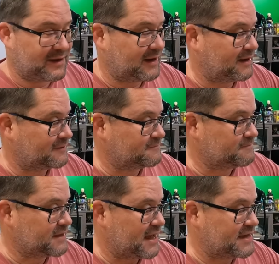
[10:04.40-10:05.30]
uh,
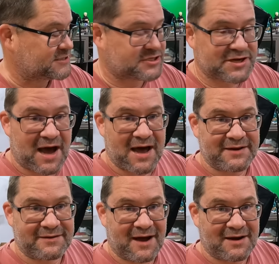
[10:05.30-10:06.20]
yeah, it's
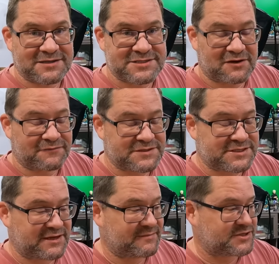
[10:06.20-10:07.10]
not not a
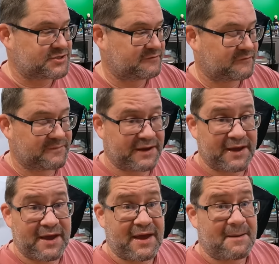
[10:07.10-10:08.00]
self-esteem issue for me.
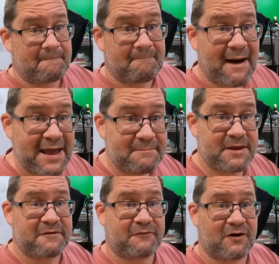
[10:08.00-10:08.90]
Might
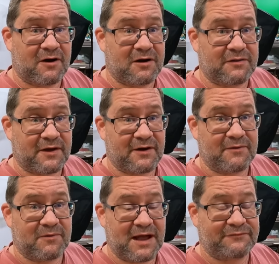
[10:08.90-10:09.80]
be for her though.
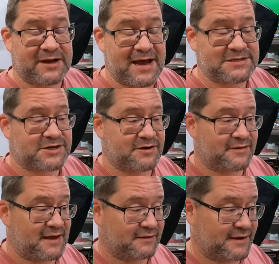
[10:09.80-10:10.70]
We'll have to ask her
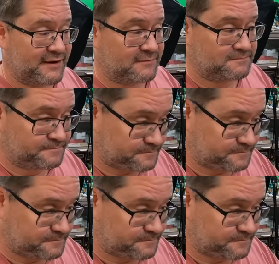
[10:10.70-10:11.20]
that later.